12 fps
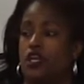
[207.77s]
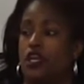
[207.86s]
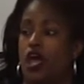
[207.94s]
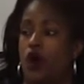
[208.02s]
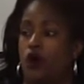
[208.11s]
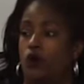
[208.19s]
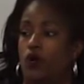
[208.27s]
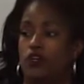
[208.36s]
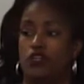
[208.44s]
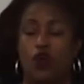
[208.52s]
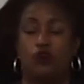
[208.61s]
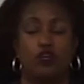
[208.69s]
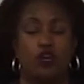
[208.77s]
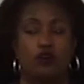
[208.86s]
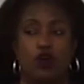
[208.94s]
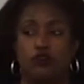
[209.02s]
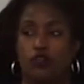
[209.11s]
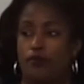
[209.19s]
low. No
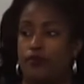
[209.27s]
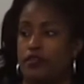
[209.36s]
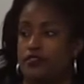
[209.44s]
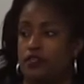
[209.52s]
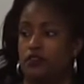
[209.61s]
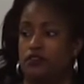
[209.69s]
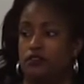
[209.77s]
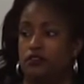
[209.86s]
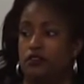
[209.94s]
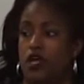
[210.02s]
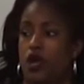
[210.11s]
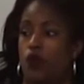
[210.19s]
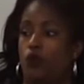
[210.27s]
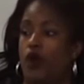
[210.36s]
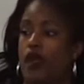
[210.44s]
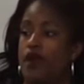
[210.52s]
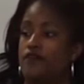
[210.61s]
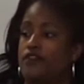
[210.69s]
neuro, no muscle.
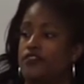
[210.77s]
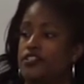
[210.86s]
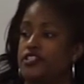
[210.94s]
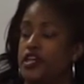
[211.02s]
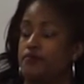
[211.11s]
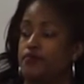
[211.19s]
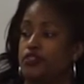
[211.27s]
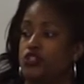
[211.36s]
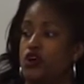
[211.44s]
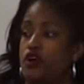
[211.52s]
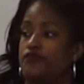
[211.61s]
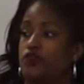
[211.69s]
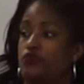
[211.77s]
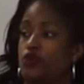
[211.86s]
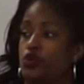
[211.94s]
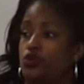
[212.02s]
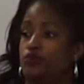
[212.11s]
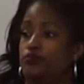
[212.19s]
Whatever the temperature of the
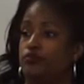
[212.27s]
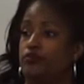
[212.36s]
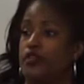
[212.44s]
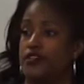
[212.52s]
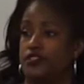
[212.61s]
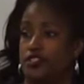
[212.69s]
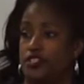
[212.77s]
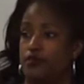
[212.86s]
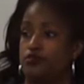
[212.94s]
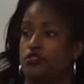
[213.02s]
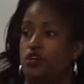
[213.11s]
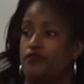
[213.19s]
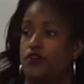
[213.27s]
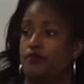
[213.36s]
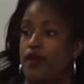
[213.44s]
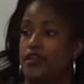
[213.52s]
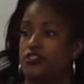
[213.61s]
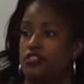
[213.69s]
room, that's the temperature of your
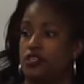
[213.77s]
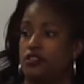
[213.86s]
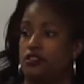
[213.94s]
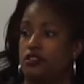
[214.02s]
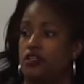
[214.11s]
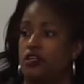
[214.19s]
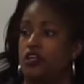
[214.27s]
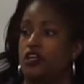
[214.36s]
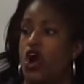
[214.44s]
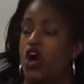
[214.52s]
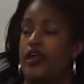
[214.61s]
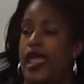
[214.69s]
patient, called